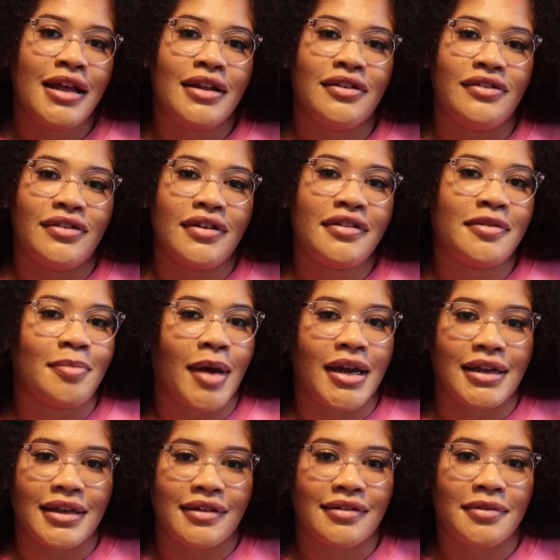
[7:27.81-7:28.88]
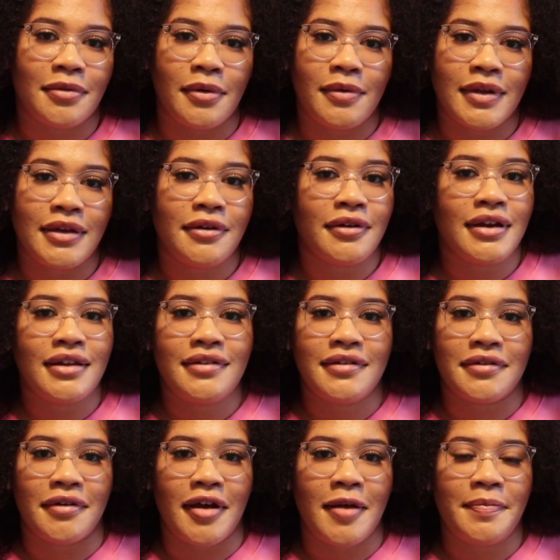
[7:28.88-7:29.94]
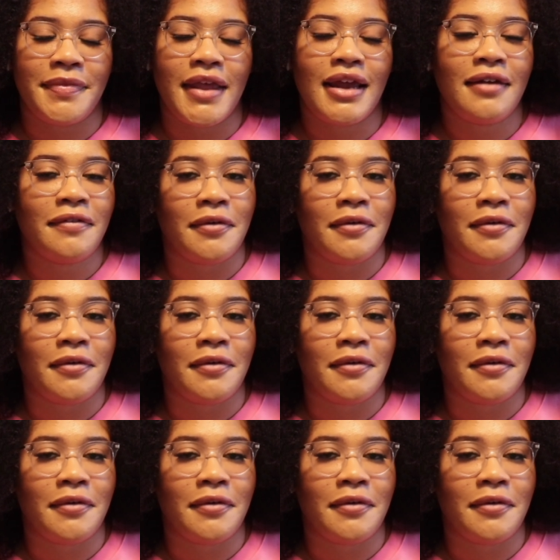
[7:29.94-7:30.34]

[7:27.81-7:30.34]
just mindless scrolling on Instagram and of